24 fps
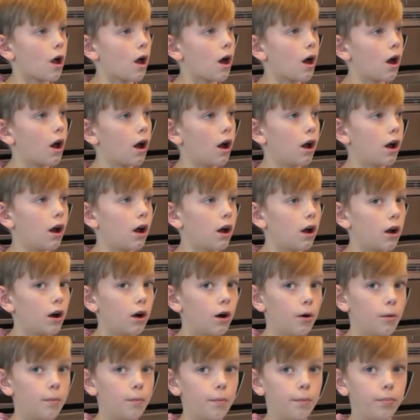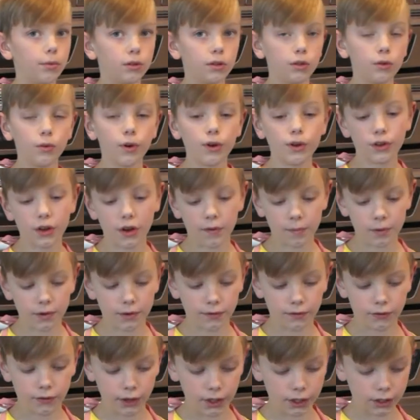our blue ones have
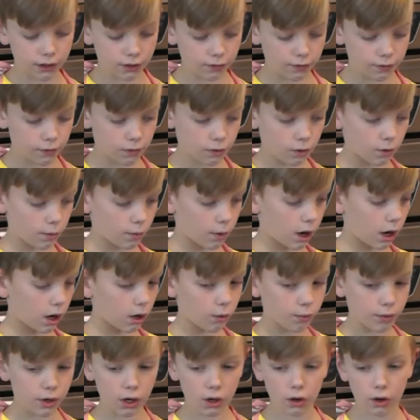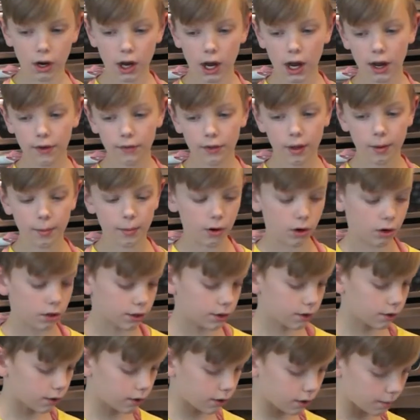been freezing for a while. We don't have them or
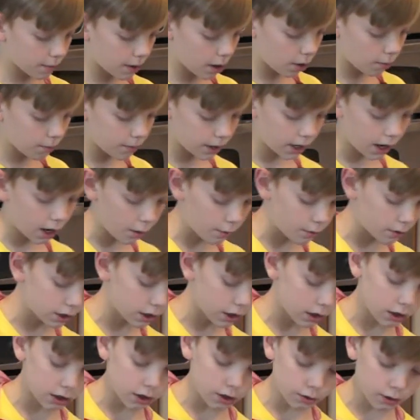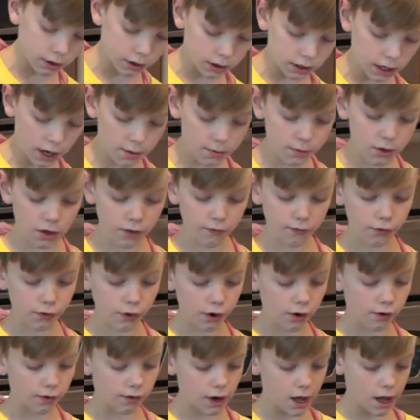else they're gonna melt. But now we're gonna do the same thing for
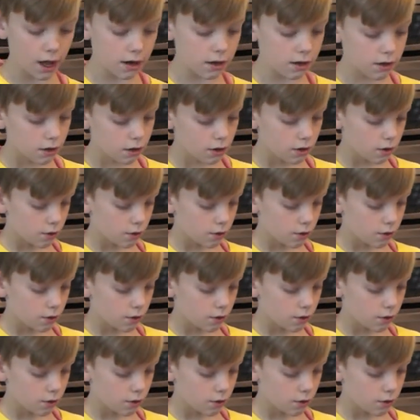our red.